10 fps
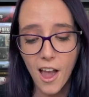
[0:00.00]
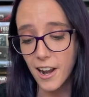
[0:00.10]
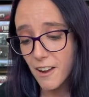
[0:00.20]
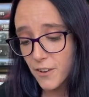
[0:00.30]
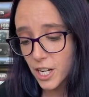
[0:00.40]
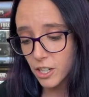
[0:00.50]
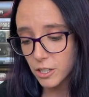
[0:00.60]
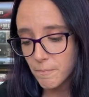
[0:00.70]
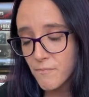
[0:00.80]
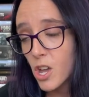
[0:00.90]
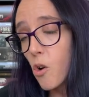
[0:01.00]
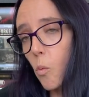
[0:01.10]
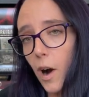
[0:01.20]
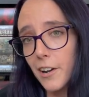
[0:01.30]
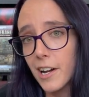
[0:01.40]
And I figured,
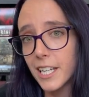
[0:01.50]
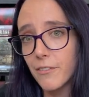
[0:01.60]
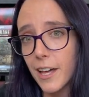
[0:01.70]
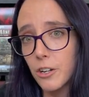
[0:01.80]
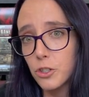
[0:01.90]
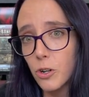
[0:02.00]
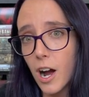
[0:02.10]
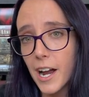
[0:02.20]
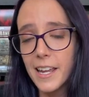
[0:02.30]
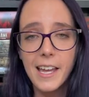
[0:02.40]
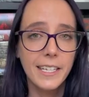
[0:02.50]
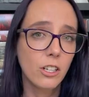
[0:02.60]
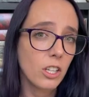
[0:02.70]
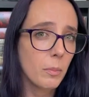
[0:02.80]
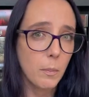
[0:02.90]
why not give that a try? Get a
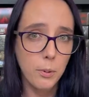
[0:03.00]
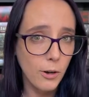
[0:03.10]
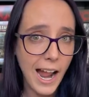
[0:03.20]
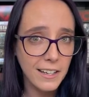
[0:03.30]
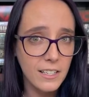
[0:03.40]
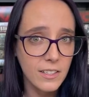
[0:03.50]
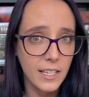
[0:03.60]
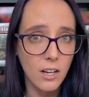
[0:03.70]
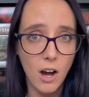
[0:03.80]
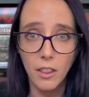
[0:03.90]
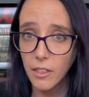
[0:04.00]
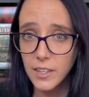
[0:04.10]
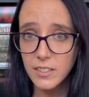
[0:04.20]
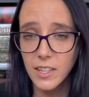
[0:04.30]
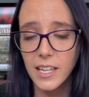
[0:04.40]
little bit of practice in on
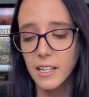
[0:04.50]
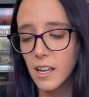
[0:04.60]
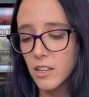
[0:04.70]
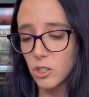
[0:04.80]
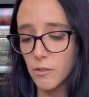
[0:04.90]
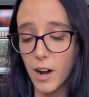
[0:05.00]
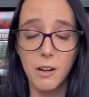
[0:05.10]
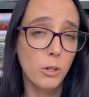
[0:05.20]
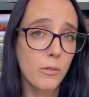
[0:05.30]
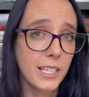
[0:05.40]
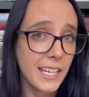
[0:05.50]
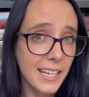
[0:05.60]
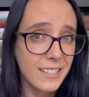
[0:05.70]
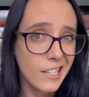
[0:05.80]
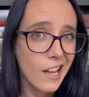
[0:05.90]
this thing. So if I ruin
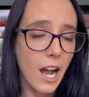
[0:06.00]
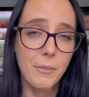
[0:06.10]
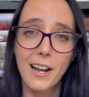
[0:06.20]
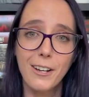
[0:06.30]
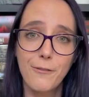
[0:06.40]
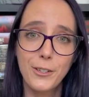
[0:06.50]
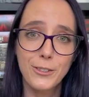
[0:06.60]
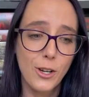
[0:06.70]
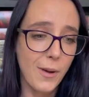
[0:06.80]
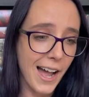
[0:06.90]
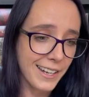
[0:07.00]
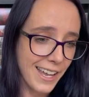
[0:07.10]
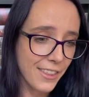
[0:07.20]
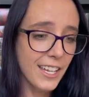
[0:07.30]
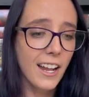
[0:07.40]
it, I'm not gonna feel so bad.
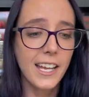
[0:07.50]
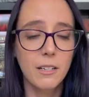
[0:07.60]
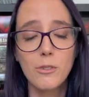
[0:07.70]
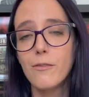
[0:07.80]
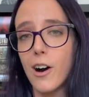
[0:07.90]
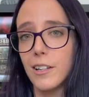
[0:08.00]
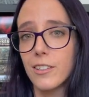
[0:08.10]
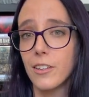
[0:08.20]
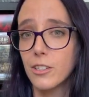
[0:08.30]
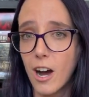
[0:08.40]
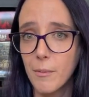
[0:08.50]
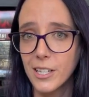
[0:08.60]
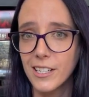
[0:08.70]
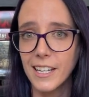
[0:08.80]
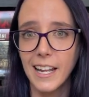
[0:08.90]
And then I can move on to the
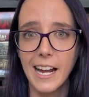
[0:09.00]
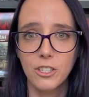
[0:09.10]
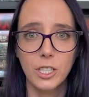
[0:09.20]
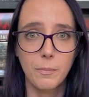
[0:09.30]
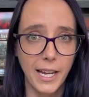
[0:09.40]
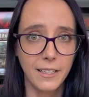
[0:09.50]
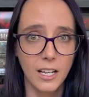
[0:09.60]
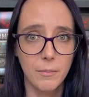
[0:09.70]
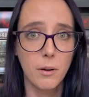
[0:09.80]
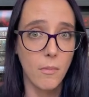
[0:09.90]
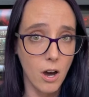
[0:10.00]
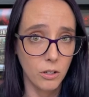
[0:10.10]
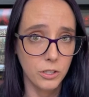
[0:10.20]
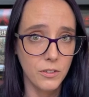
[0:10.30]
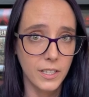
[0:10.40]
Tamiya and actually paint up a
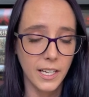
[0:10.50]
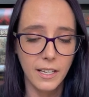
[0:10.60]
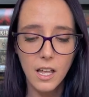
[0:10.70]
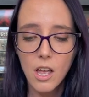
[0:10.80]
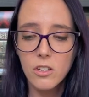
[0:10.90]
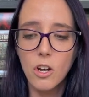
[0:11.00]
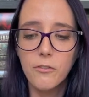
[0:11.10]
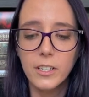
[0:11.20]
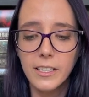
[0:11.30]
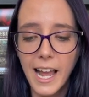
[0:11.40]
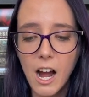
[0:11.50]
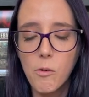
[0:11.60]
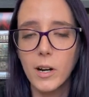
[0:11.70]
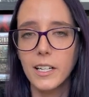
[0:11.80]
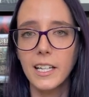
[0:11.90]
model using it. So for now,
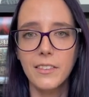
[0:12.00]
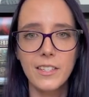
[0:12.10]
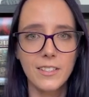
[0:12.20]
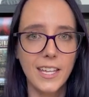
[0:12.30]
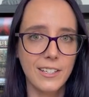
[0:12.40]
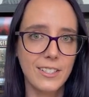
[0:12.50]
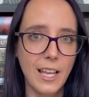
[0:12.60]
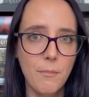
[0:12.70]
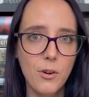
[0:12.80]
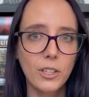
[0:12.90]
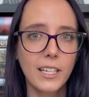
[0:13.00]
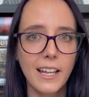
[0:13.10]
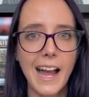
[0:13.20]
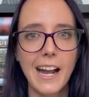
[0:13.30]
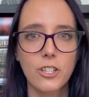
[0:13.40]
we're gonna get this thing assembled and
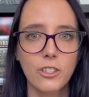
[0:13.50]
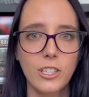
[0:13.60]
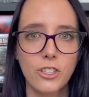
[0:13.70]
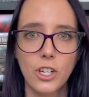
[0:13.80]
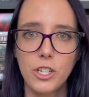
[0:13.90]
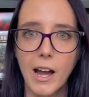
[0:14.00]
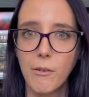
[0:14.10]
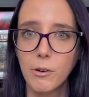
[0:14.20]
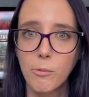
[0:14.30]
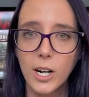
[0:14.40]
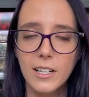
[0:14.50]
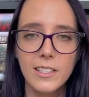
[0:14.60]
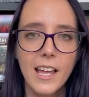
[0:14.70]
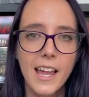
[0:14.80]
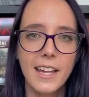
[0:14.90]
actually show you how it
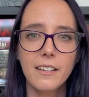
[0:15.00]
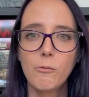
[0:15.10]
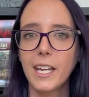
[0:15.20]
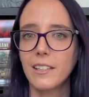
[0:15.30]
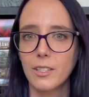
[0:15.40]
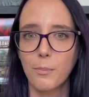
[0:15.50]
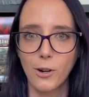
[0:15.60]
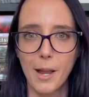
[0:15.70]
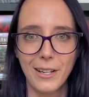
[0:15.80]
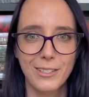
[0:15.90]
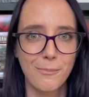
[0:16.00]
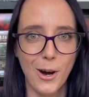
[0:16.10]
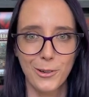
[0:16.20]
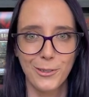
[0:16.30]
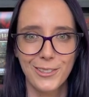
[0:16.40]
works and get to priming some
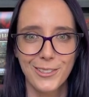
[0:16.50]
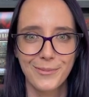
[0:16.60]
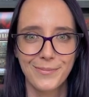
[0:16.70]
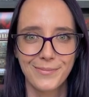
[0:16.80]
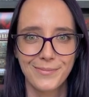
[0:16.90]
models.